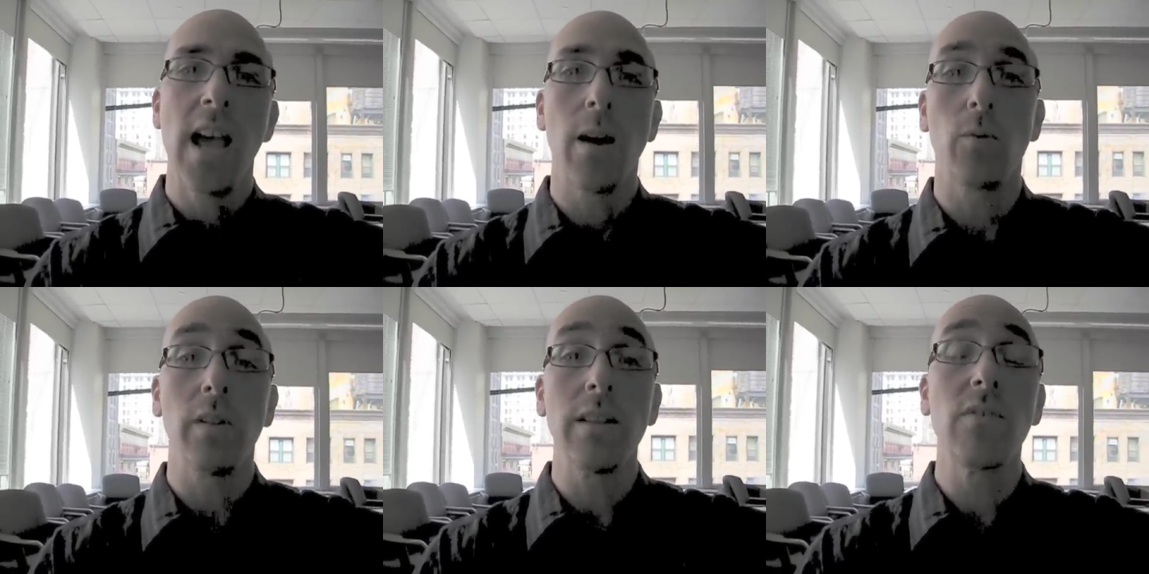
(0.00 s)
and
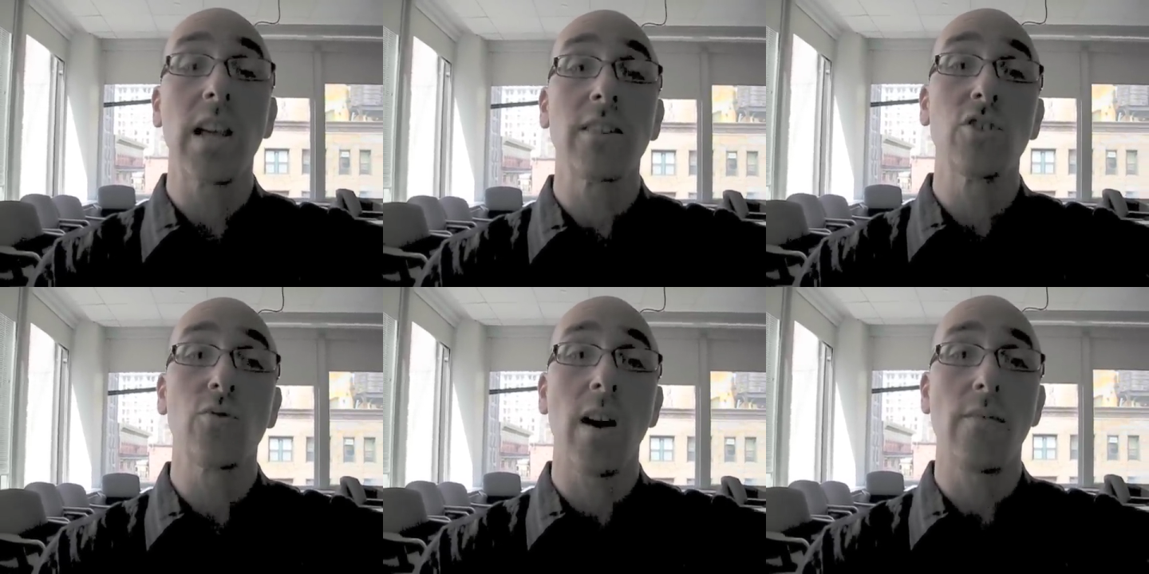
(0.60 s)
we'll even get
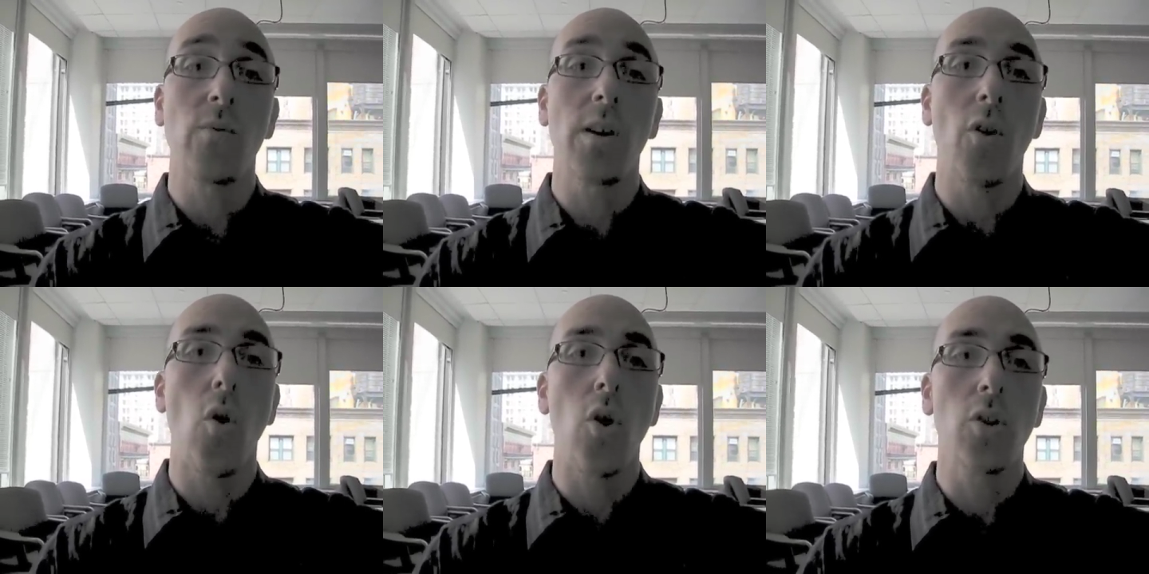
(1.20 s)
to drive one
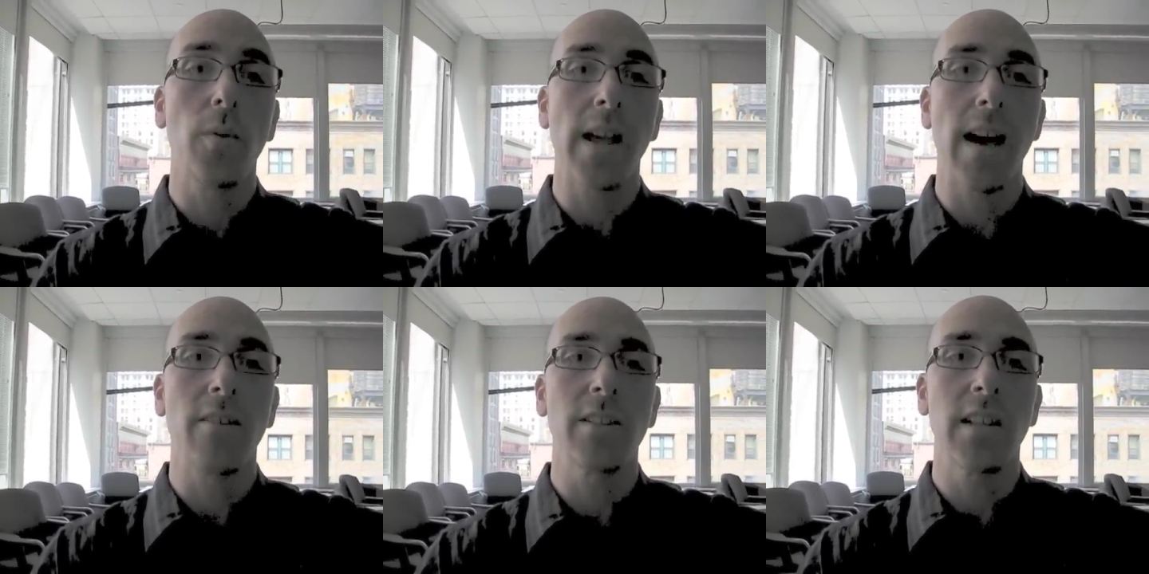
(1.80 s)
all the way
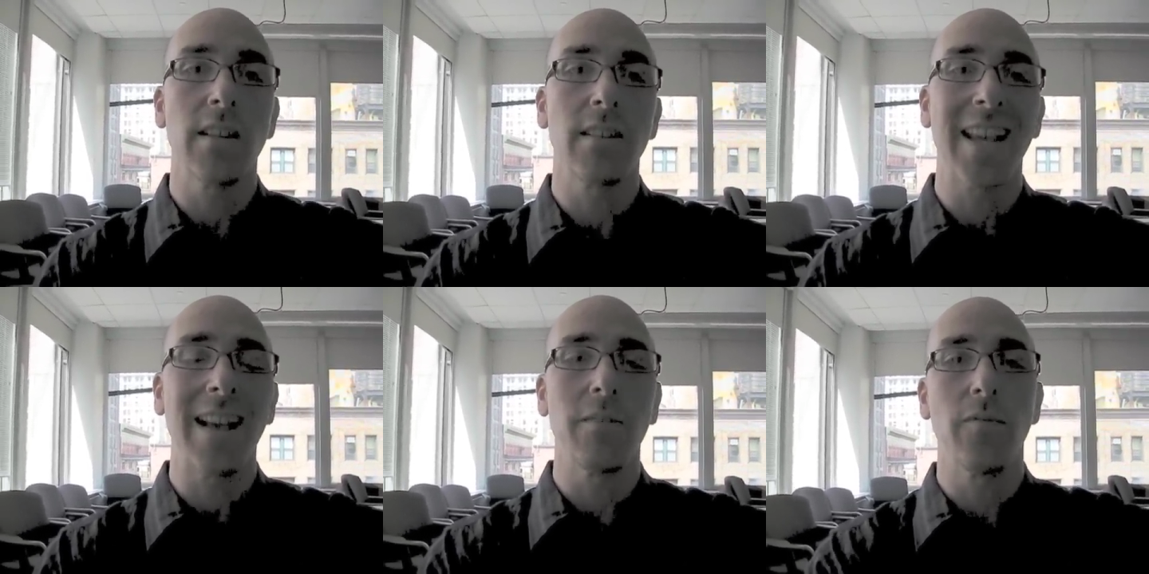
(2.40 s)
out in
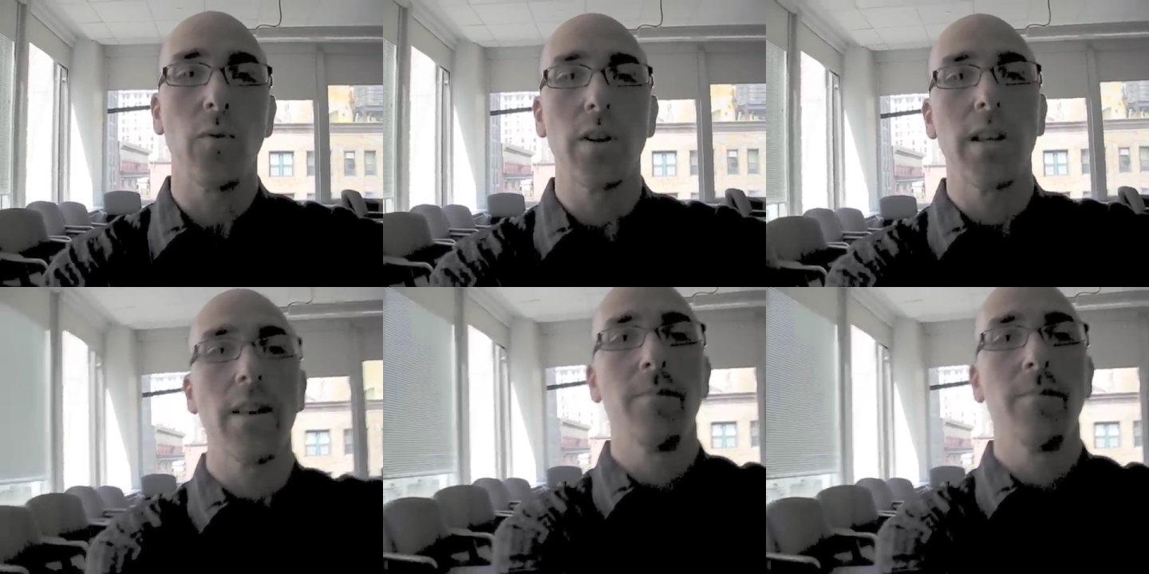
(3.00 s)
California.